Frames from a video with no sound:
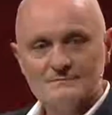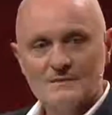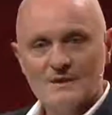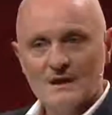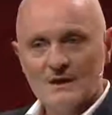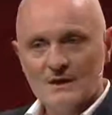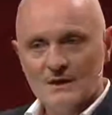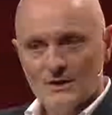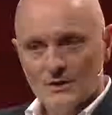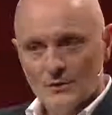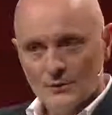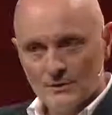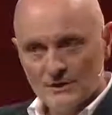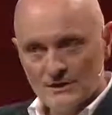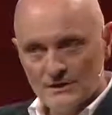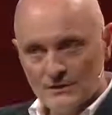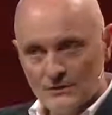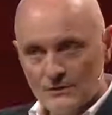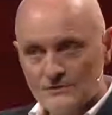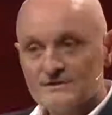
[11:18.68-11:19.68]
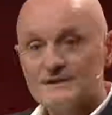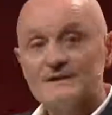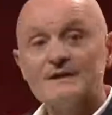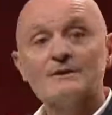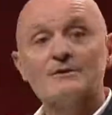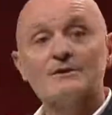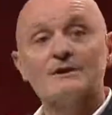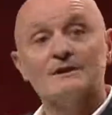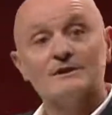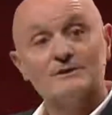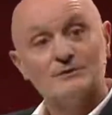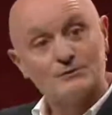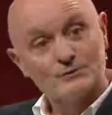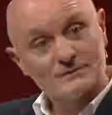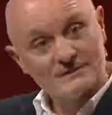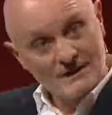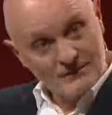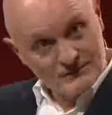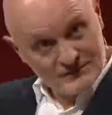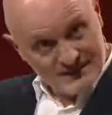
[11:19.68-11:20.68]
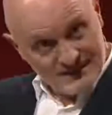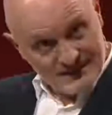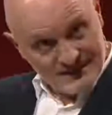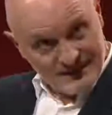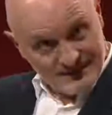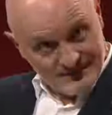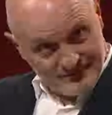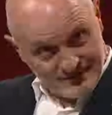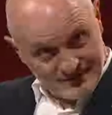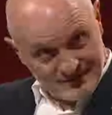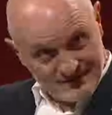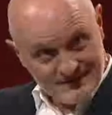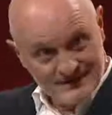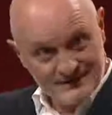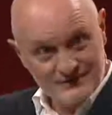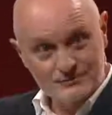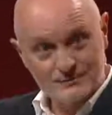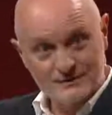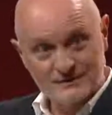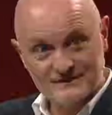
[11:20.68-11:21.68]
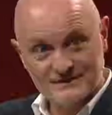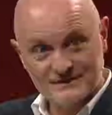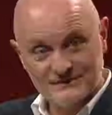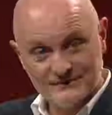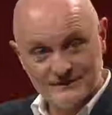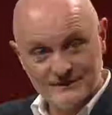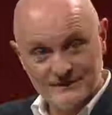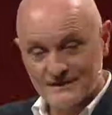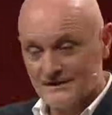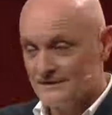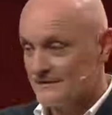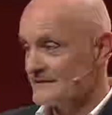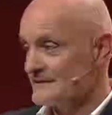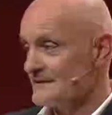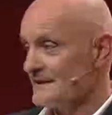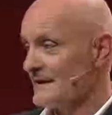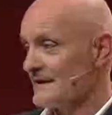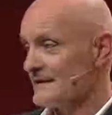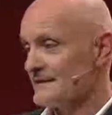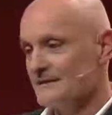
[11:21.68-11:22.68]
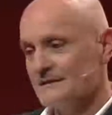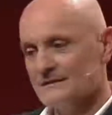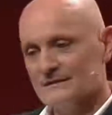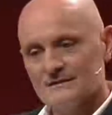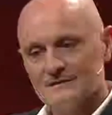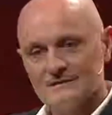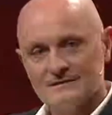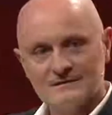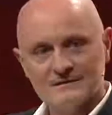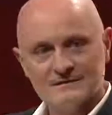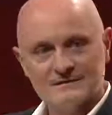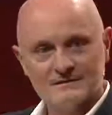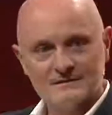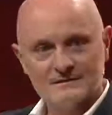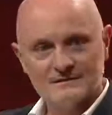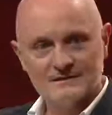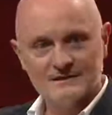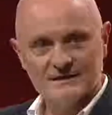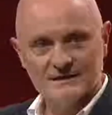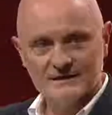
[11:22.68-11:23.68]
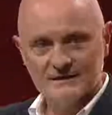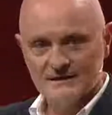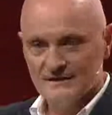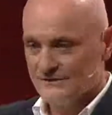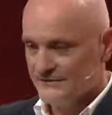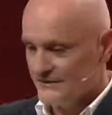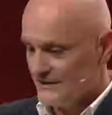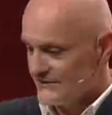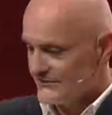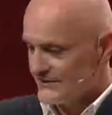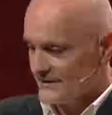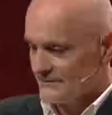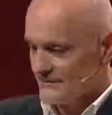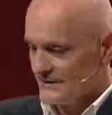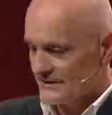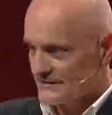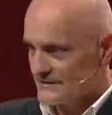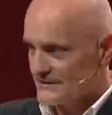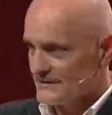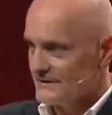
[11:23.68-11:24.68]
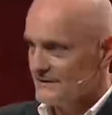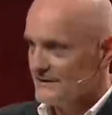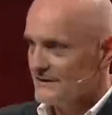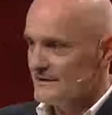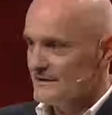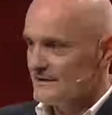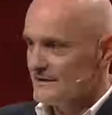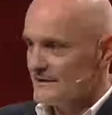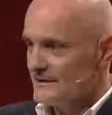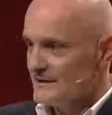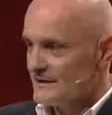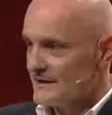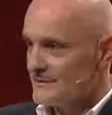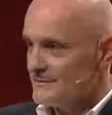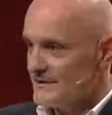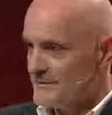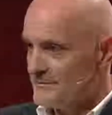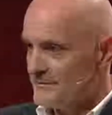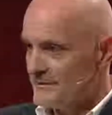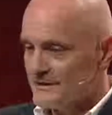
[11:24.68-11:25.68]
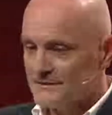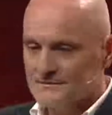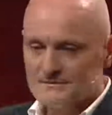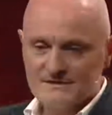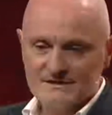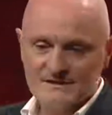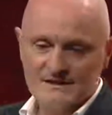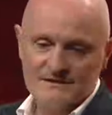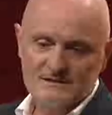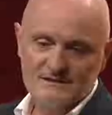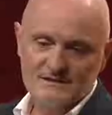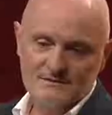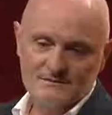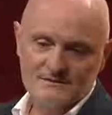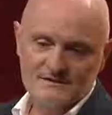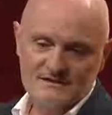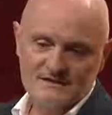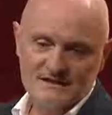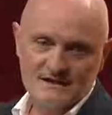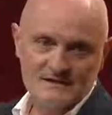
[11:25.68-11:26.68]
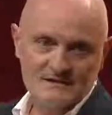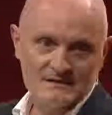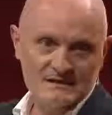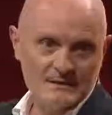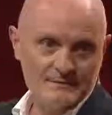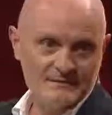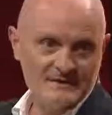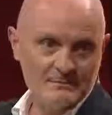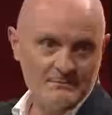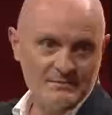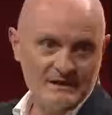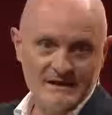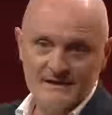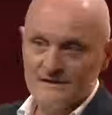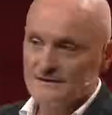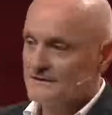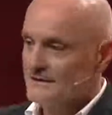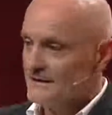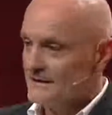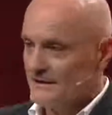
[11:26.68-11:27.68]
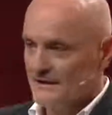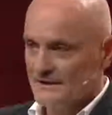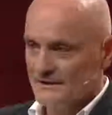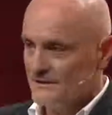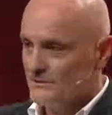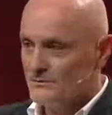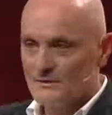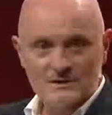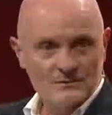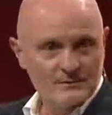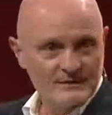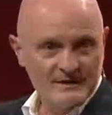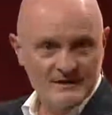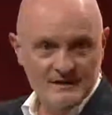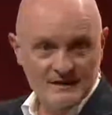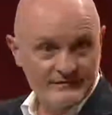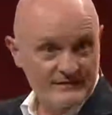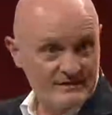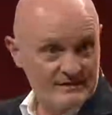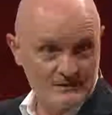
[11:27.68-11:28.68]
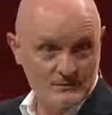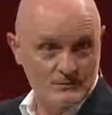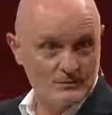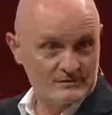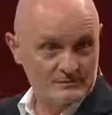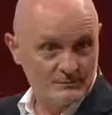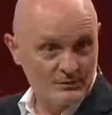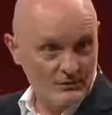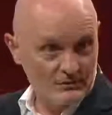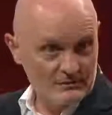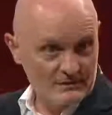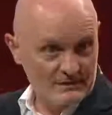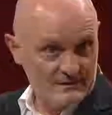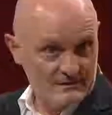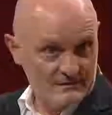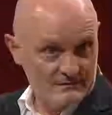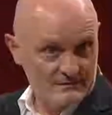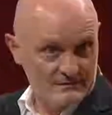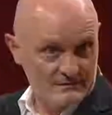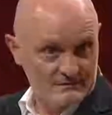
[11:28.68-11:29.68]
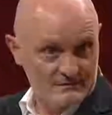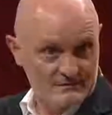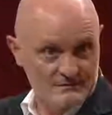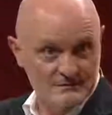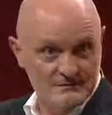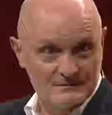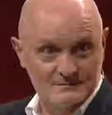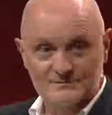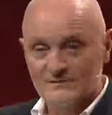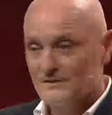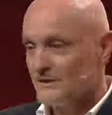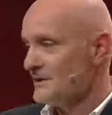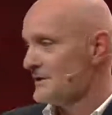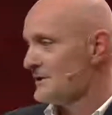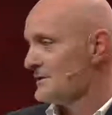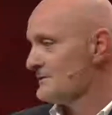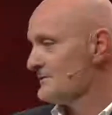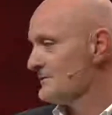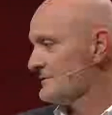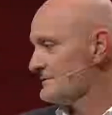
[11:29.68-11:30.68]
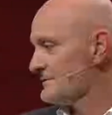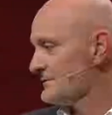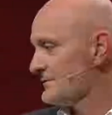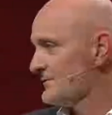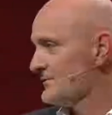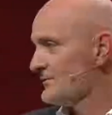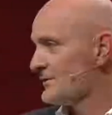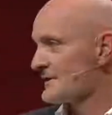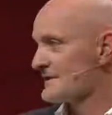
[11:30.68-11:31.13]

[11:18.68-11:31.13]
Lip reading: And we that launched was Econil in 2011. This was the very starting day, even if I must remember that we started up the plant and in 1 week everything was broken, you know. So for